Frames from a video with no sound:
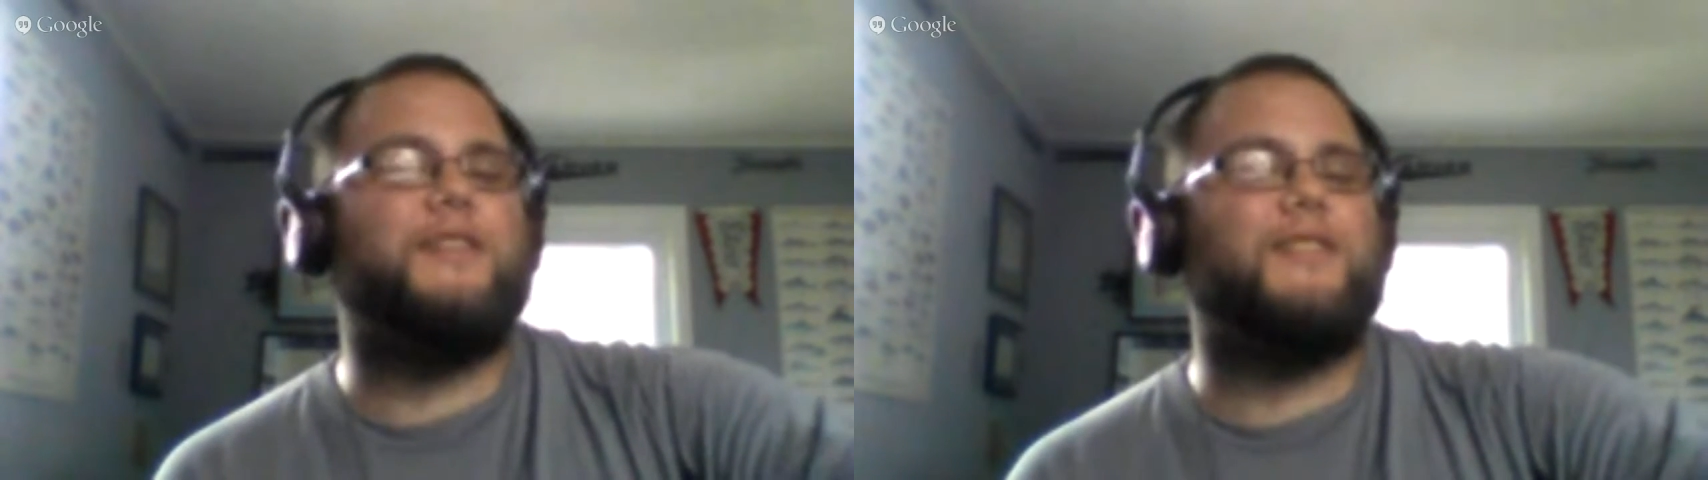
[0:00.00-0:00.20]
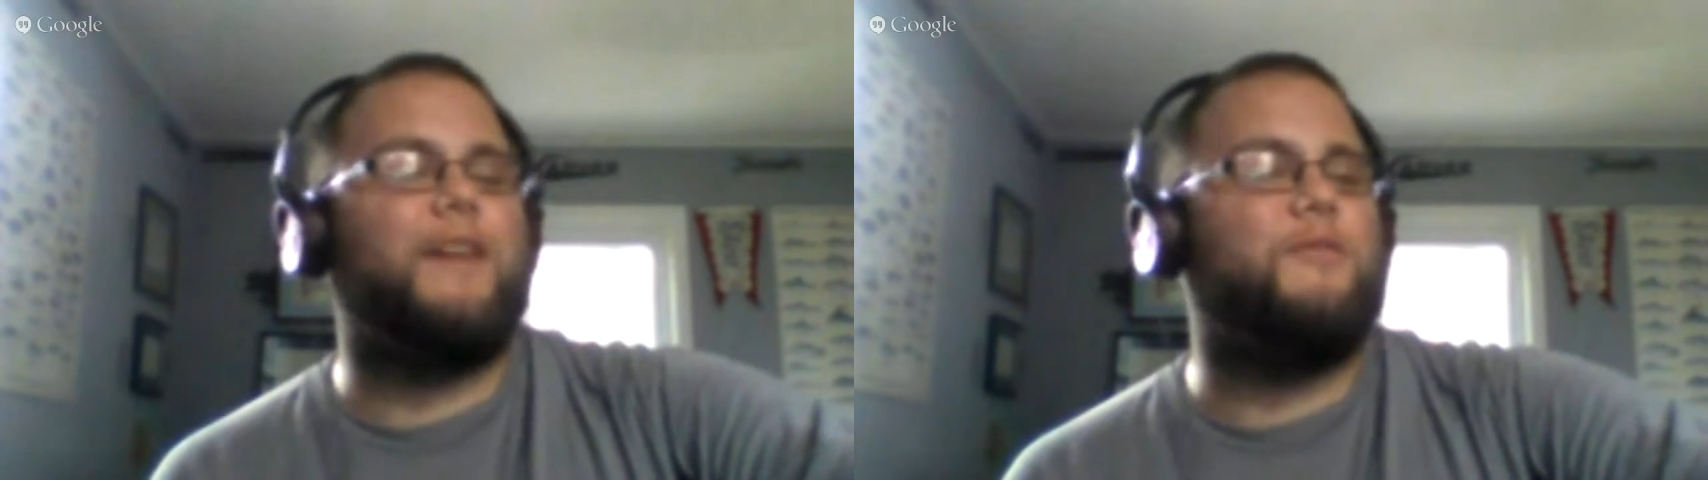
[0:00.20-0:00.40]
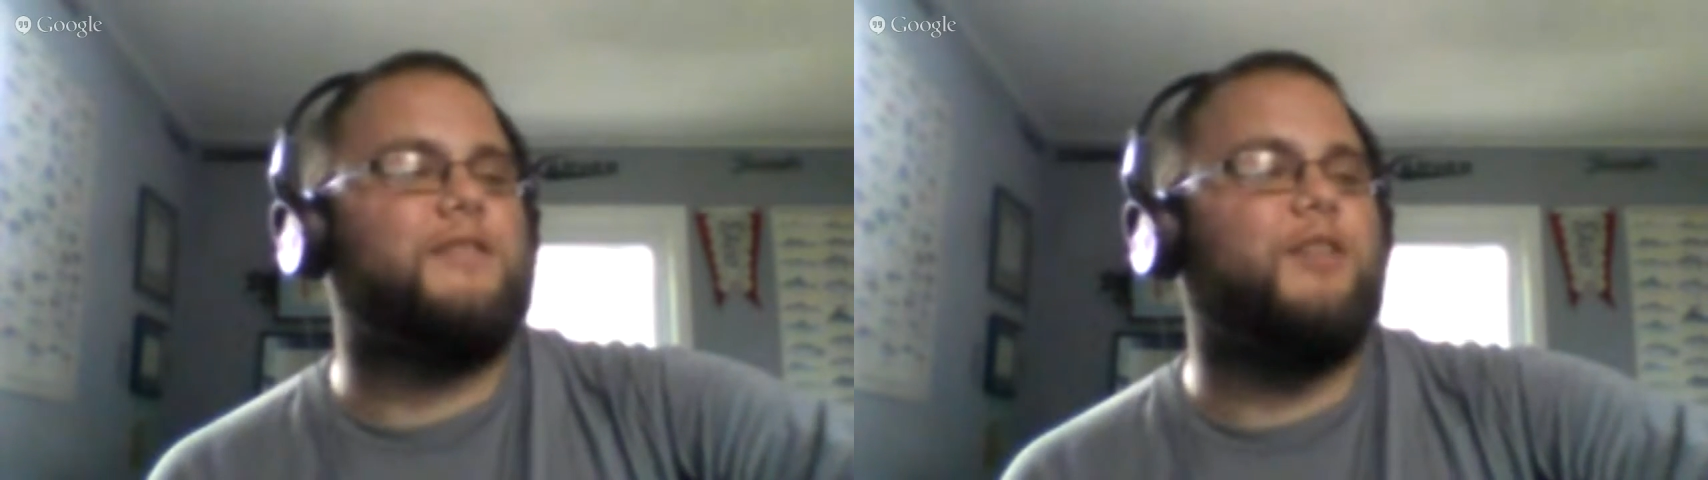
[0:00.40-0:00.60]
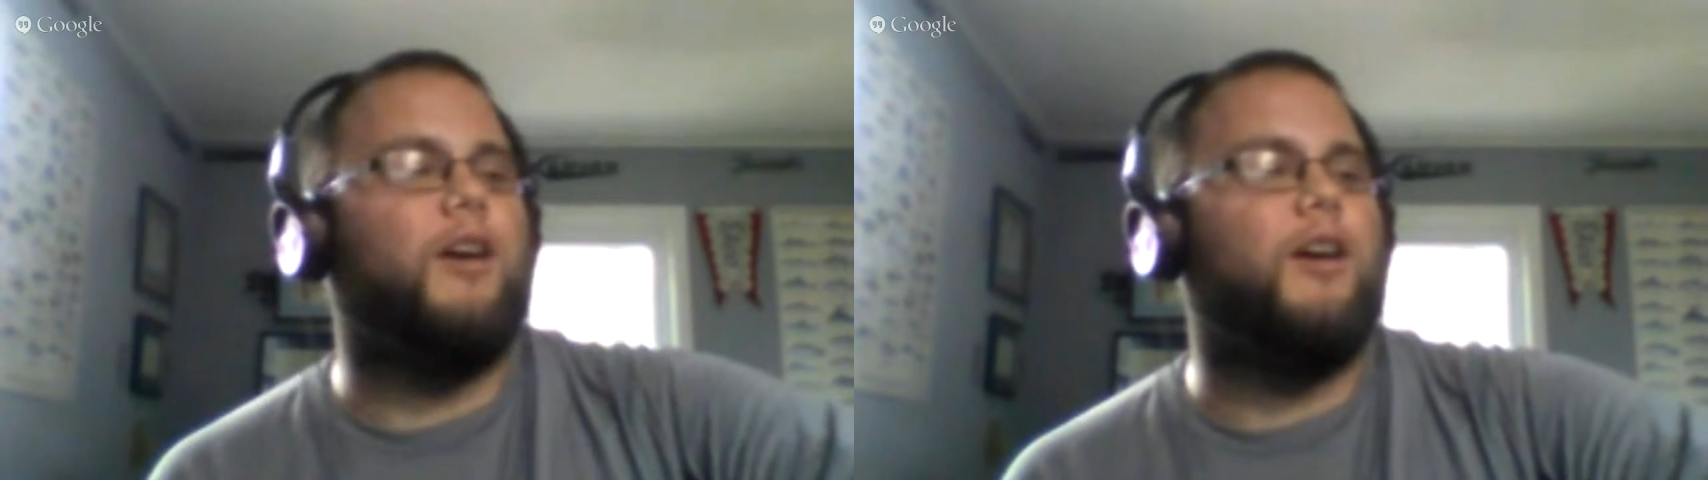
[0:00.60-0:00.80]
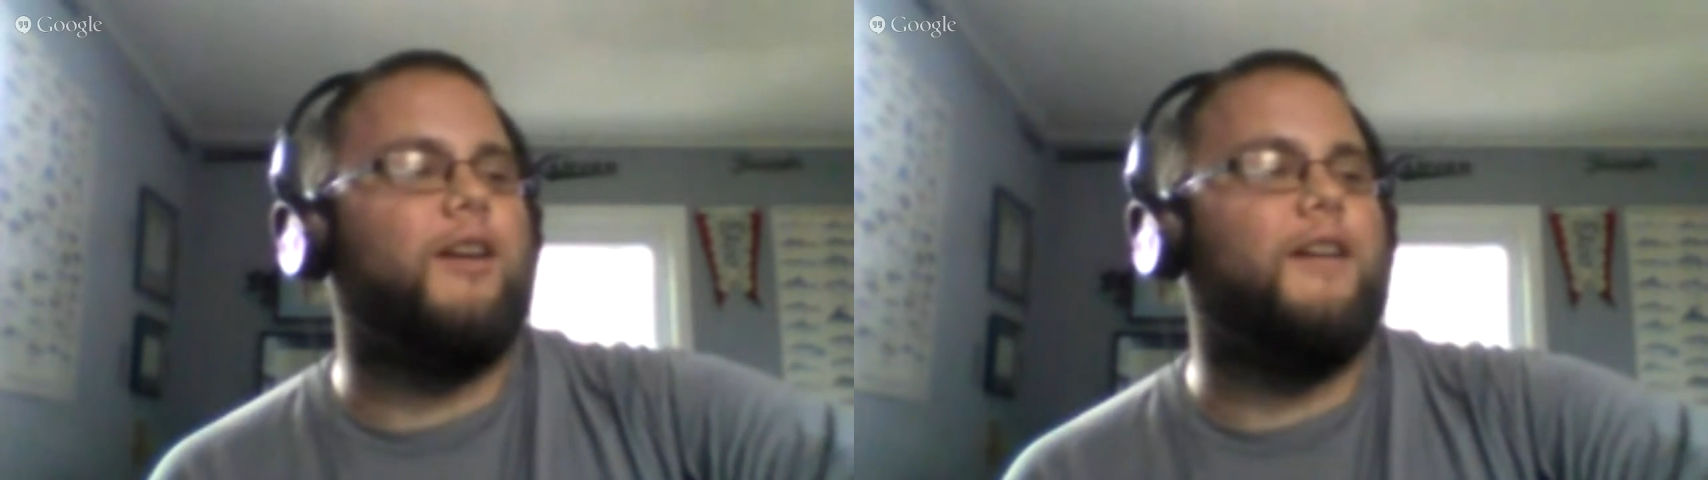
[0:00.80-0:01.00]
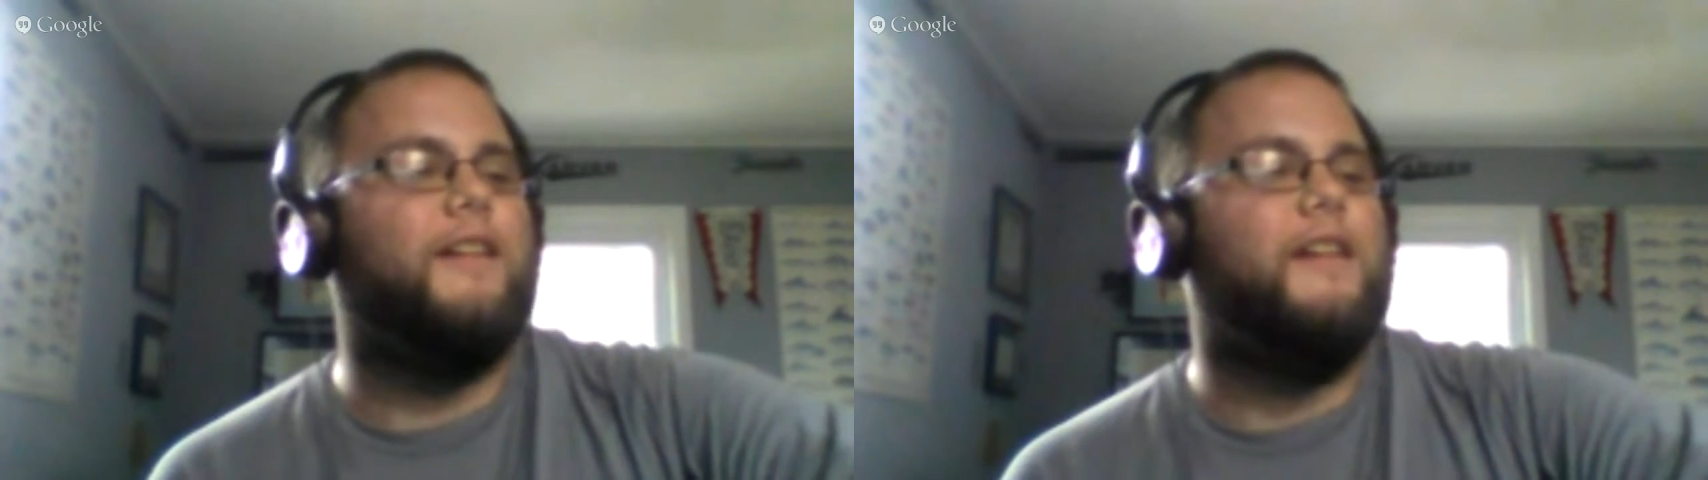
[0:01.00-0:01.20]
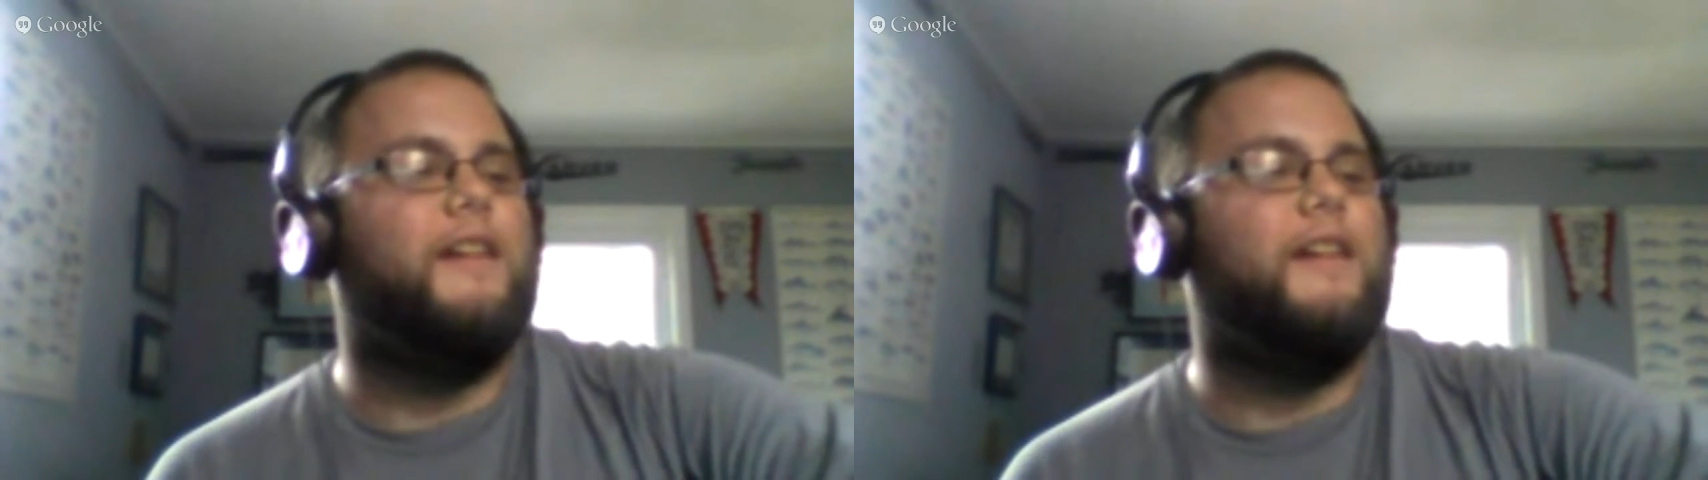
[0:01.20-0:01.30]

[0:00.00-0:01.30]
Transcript: so that was longer.